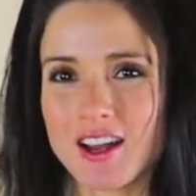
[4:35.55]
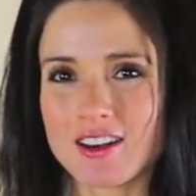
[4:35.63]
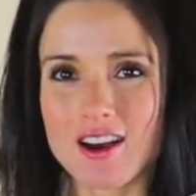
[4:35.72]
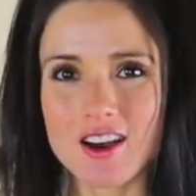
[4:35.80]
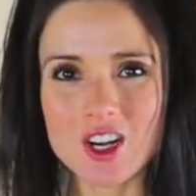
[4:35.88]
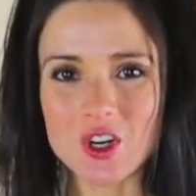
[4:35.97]

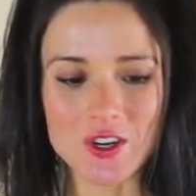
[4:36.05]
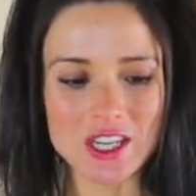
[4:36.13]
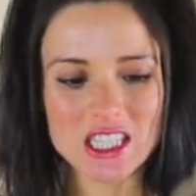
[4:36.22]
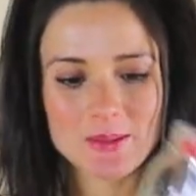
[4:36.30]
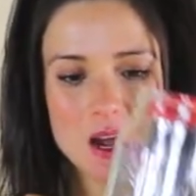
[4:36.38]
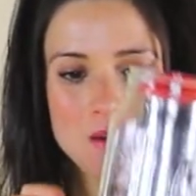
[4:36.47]
Not a
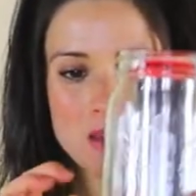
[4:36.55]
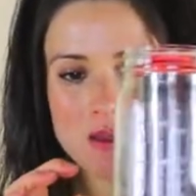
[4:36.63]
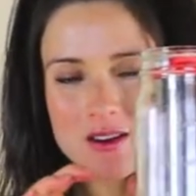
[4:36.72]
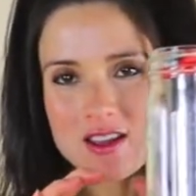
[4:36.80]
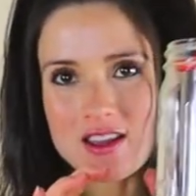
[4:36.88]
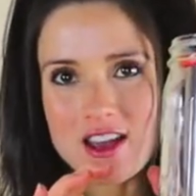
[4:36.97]
crazy amount,
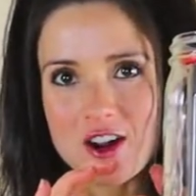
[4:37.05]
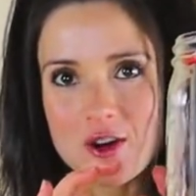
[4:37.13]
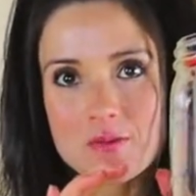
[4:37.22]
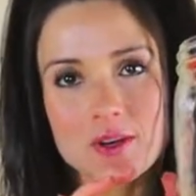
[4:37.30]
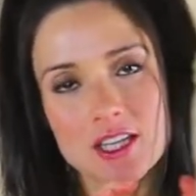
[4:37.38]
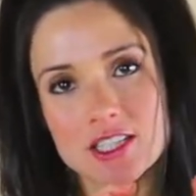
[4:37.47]
maybe to
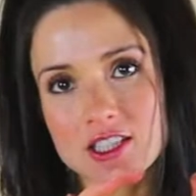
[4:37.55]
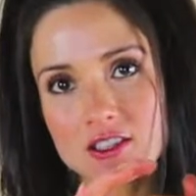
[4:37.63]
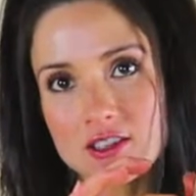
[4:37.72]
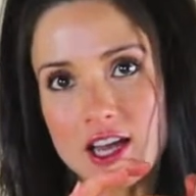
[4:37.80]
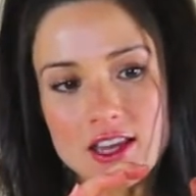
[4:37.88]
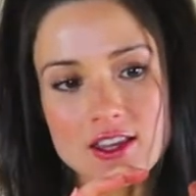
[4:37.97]
there, but I
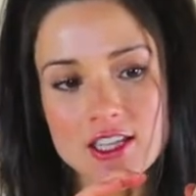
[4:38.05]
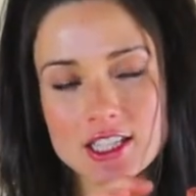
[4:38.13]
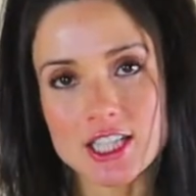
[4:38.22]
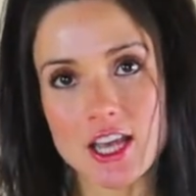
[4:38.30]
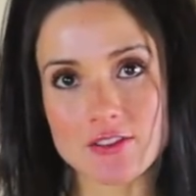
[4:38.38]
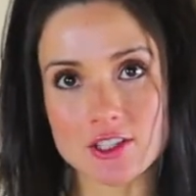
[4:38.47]
still like that it
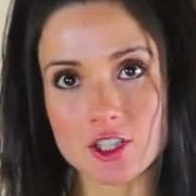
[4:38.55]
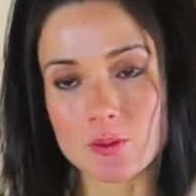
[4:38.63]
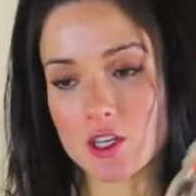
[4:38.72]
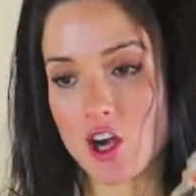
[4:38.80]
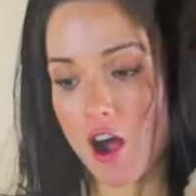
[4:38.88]
saves a little bit of